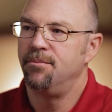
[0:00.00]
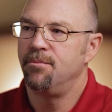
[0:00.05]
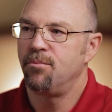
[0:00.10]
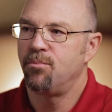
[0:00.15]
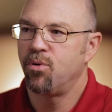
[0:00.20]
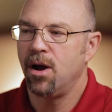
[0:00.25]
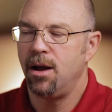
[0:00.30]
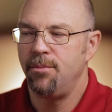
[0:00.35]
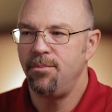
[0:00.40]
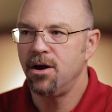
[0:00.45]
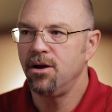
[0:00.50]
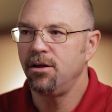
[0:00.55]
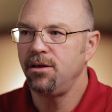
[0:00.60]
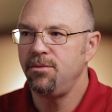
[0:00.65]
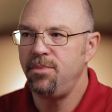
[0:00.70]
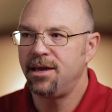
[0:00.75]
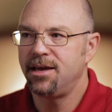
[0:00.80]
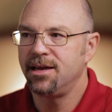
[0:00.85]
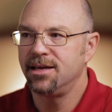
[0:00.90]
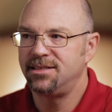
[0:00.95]
primarily
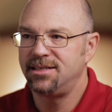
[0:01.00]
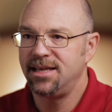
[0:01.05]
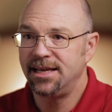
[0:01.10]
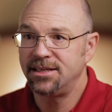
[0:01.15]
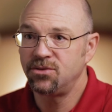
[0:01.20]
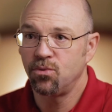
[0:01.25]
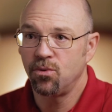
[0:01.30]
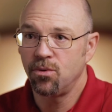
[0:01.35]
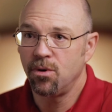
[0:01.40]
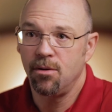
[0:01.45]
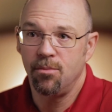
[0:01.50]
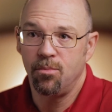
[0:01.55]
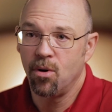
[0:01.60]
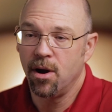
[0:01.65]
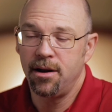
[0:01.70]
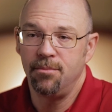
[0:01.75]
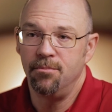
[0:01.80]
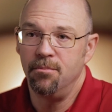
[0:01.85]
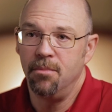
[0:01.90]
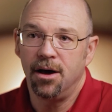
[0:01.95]
because that's where our
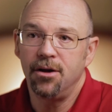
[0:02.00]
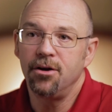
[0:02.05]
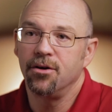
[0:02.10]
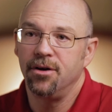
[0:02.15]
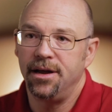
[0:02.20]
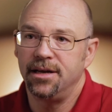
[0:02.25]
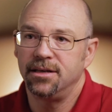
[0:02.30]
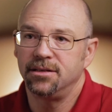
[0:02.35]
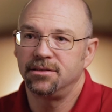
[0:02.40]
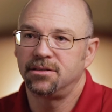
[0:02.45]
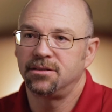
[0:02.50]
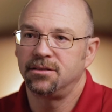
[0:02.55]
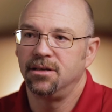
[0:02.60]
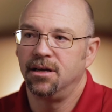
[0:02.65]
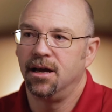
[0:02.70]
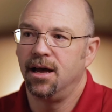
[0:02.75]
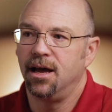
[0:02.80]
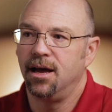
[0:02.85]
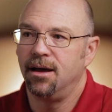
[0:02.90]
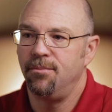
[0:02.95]
bread and butter is.
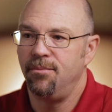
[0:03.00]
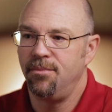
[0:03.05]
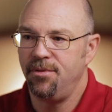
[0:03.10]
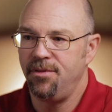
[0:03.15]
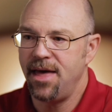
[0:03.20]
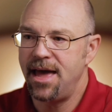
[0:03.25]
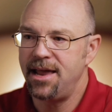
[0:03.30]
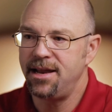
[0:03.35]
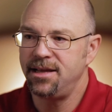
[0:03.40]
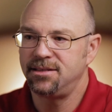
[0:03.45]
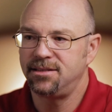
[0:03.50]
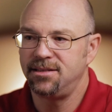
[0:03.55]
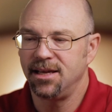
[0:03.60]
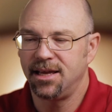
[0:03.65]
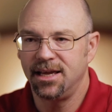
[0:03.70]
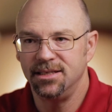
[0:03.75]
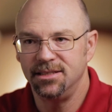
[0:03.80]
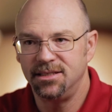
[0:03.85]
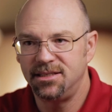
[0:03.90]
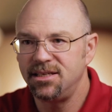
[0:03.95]
That is the
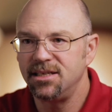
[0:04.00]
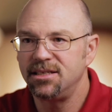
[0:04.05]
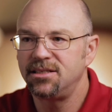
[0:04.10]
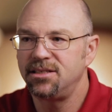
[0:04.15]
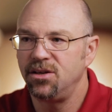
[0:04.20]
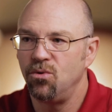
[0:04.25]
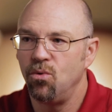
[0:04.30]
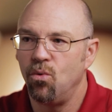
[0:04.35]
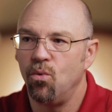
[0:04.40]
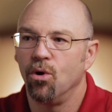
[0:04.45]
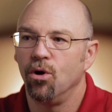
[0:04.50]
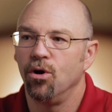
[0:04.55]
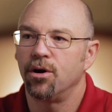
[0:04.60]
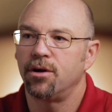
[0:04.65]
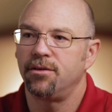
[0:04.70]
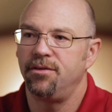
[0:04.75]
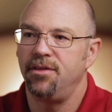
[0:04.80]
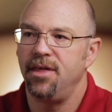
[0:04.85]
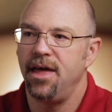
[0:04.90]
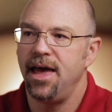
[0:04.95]
consistent
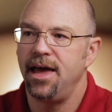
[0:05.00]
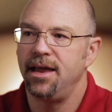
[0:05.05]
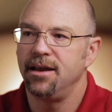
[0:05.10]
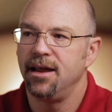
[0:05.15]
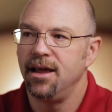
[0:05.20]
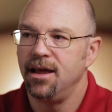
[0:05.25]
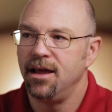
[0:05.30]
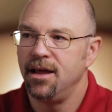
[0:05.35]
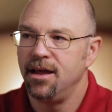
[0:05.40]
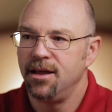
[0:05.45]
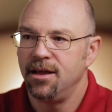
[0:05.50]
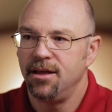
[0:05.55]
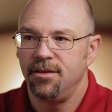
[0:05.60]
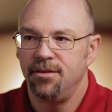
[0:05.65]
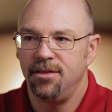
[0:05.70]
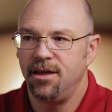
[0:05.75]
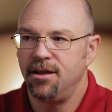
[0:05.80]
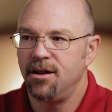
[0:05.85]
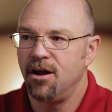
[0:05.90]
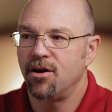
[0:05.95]
work that
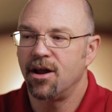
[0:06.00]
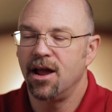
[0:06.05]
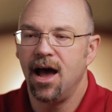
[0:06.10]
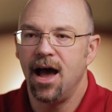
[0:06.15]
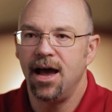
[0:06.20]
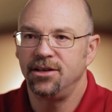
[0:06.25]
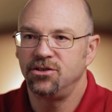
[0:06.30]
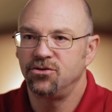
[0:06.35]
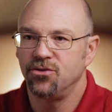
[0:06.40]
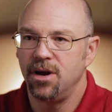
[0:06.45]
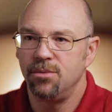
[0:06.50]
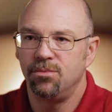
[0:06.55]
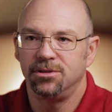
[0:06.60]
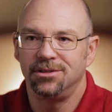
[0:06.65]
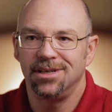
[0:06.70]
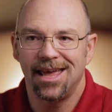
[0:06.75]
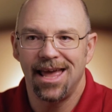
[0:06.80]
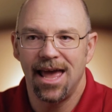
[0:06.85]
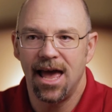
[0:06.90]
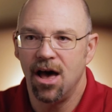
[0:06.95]
our guys are able
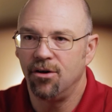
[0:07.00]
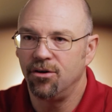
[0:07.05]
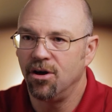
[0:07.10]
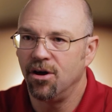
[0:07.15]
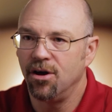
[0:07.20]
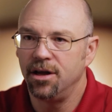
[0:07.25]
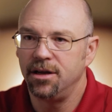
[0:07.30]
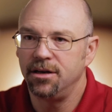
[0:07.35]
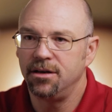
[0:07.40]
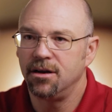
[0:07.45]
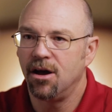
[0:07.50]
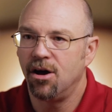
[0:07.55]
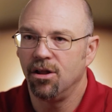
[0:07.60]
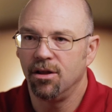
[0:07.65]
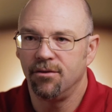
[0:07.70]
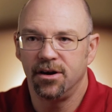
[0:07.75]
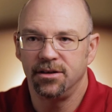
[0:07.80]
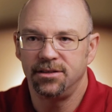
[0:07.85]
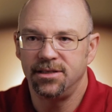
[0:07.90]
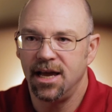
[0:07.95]
to count on,
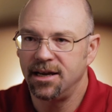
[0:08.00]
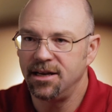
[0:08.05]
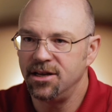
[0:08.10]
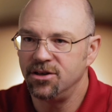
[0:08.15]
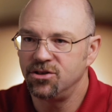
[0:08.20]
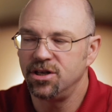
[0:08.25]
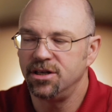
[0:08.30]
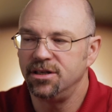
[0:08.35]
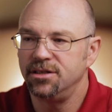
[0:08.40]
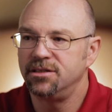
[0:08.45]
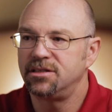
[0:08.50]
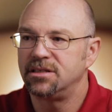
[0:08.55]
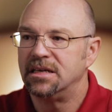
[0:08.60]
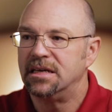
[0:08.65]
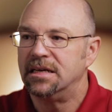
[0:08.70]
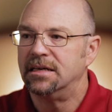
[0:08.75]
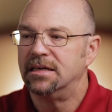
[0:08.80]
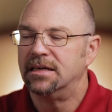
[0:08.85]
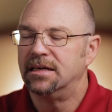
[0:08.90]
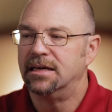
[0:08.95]
all of our technicians.
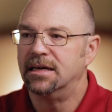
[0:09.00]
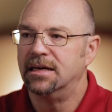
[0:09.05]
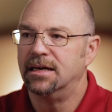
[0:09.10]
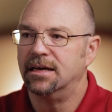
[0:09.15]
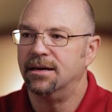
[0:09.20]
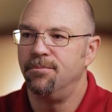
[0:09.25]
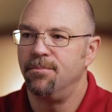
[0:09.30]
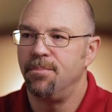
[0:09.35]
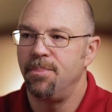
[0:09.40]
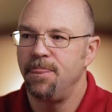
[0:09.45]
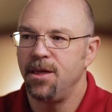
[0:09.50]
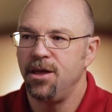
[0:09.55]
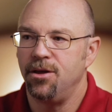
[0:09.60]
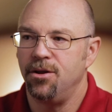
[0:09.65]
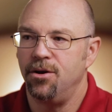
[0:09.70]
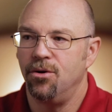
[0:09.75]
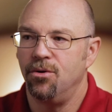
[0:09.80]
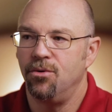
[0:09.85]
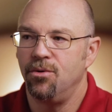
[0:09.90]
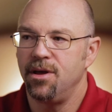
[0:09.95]

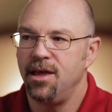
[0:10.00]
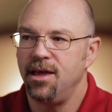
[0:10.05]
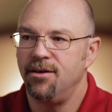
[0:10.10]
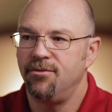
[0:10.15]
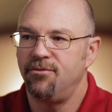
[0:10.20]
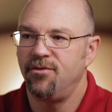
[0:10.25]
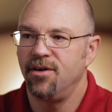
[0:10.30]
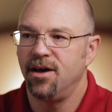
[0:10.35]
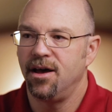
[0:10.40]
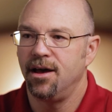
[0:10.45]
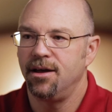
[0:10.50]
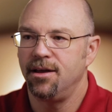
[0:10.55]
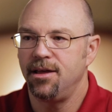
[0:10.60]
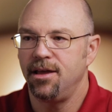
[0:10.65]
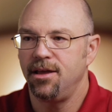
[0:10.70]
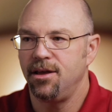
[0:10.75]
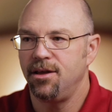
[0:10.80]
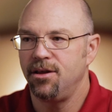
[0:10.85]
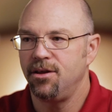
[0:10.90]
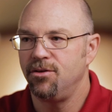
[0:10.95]
If
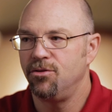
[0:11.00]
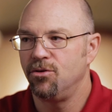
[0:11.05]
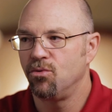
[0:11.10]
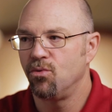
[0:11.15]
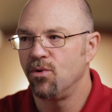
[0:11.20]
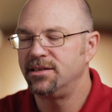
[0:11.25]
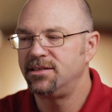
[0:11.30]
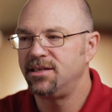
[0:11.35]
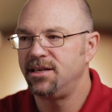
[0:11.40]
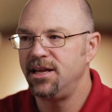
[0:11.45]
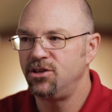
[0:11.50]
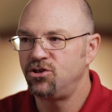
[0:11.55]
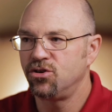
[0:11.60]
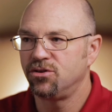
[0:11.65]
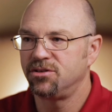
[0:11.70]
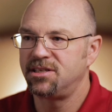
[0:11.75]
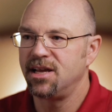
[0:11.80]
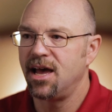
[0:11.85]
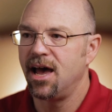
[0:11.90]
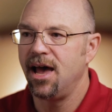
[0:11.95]
the
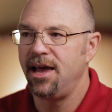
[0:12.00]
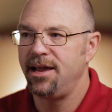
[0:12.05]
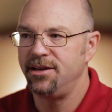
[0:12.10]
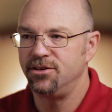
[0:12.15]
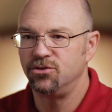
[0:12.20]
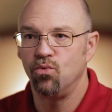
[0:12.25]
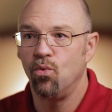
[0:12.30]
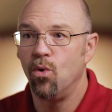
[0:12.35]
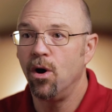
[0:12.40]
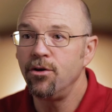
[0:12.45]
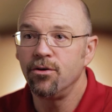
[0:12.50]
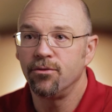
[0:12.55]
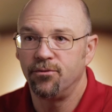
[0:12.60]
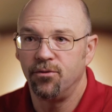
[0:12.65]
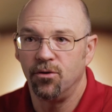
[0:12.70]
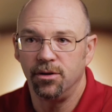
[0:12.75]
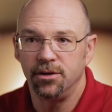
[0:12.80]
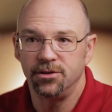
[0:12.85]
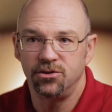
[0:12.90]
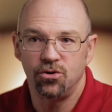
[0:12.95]
residential side is
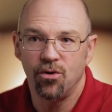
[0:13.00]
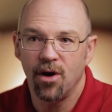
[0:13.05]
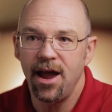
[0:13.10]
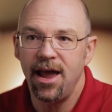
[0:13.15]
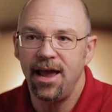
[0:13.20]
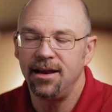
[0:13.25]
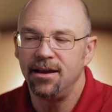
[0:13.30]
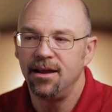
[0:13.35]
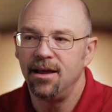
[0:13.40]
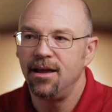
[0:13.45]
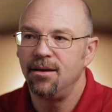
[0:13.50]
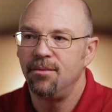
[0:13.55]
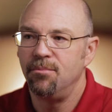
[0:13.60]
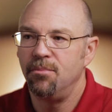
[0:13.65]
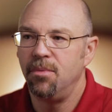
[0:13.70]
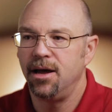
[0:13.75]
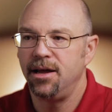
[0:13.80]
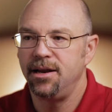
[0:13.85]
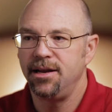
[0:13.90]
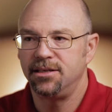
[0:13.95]
wonderful, it's great,
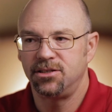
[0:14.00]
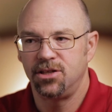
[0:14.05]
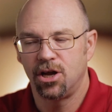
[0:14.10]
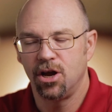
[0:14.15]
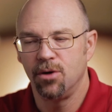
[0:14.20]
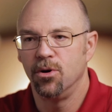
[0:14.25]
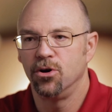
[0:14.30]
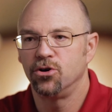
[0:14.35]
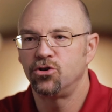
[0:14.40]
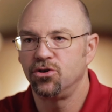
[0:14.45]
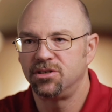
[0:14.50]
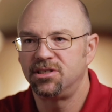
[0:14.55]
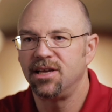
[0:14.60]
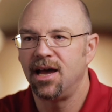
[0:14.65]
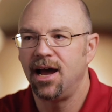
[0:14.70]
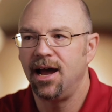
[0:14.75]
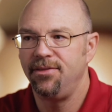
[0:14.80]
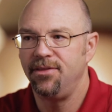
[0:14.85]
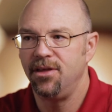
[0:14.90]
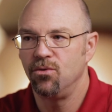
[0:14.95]
but it's the commercial
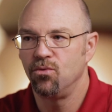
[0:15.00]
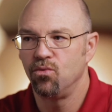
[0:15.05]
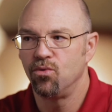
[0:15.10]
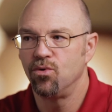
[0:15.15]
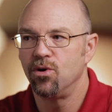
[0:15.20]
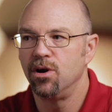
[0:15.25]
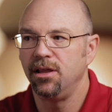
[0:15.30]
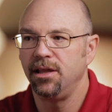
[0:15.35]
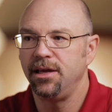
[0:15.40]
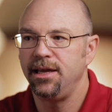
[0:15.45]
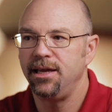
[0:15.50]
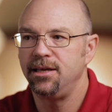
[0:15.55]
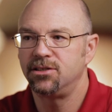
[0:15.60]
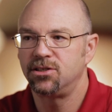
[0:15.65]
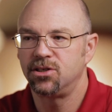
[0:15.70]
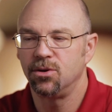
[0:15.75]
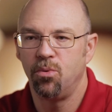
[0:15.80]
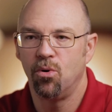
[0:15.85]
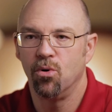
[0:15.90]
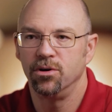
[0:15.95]
side that really
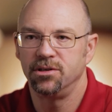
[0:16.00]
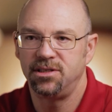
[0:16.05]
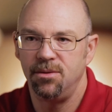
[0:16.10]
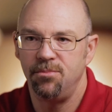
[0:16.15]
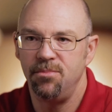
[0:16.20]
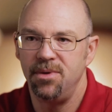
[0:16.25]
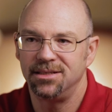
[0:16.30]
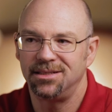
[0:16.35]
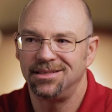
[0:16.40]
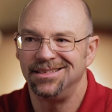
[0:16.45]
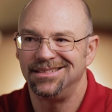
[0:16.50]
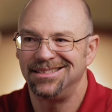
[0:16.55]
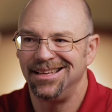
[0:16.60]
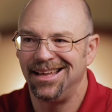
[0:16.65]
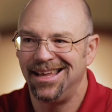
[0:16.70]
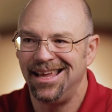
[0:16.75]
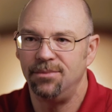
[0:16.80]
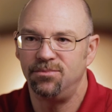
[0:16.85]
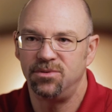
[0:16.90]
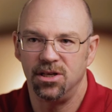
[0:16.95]
supports the business
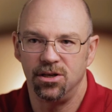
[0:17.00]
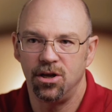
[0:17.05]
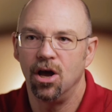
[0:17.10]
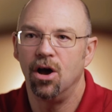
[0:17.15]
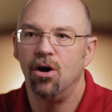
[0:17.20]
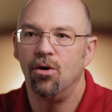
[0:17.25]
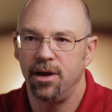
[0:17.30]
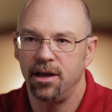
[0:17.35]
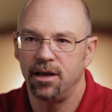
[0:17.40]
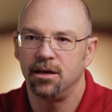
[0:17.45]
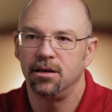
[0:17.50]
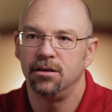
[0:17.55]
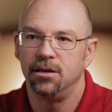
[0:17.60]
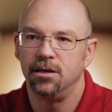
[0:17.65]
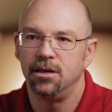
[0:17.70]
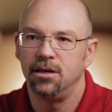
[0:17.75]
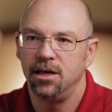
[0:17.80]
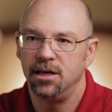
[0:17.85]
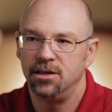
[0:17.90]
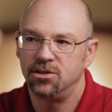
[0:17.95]
and keeps it going.
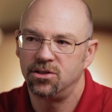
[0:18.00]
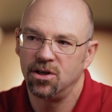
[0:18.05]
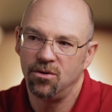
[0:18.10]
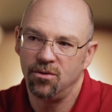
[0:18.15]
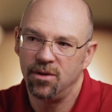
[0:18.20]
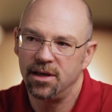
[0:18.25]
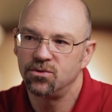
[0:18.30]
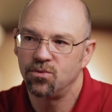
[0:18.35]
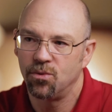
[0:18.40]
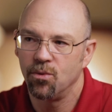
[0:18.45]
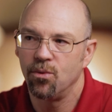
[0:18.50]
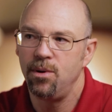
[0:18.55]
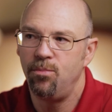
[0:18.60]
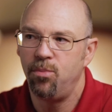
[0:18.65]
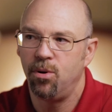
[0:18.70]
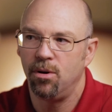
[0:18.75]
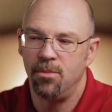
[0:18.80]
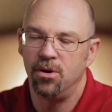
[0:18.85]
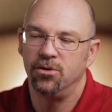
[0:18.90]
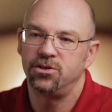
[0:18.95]
And so that's where we
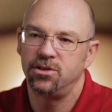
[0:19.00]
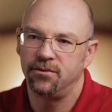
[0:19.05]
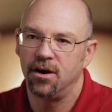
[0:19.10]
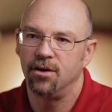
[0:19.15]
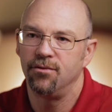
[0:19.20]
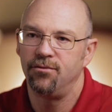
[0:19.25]
put most of our